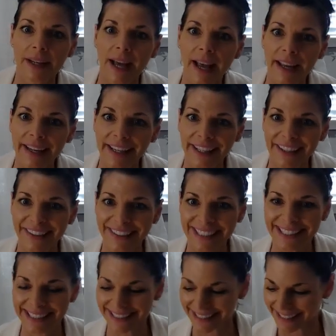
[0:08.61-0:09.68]
Hi,
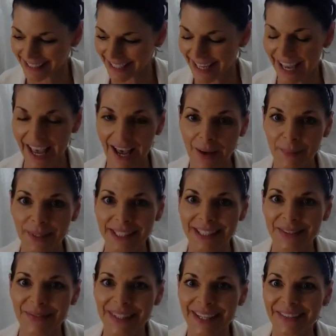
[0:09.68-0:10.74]
Aries. Happy
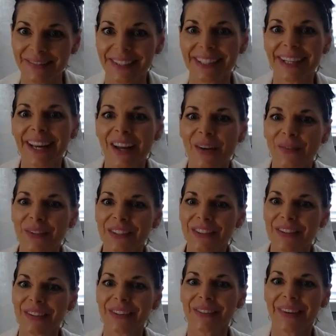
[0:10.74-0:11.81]
September. I hope you're
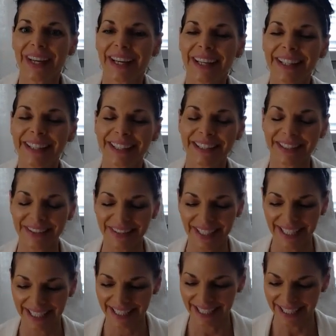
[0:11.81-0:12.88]
doing well.
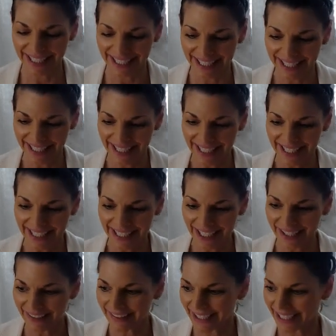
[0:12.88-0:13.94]
Okay.
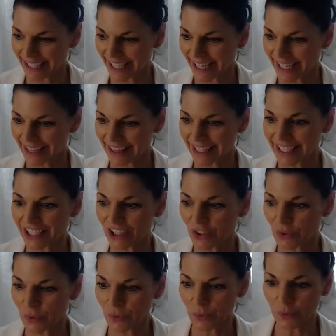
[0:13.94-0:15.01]
All right. I think
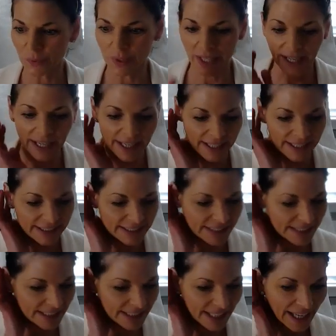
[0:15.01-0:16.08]
you guys
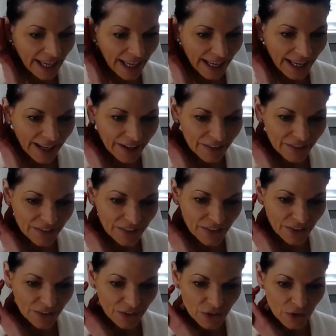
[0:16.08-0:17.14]
have
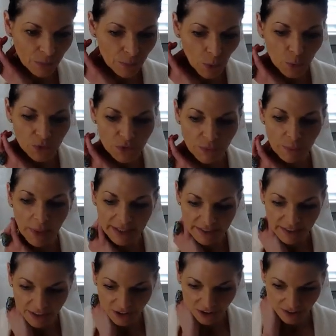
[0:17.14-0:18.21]
the most
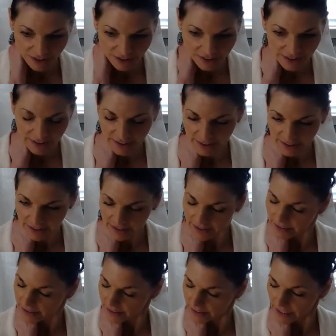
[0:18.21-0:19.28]
messages
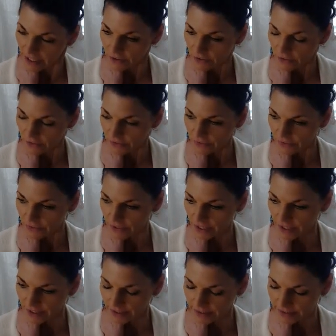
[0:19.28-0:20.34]
out
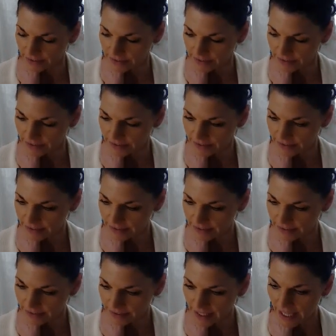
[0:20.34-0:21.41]
of
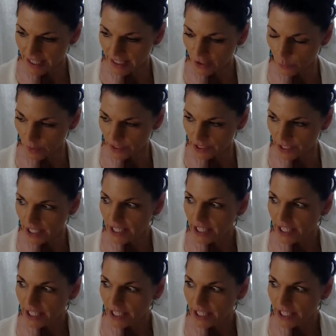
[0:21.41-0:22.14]
anyone.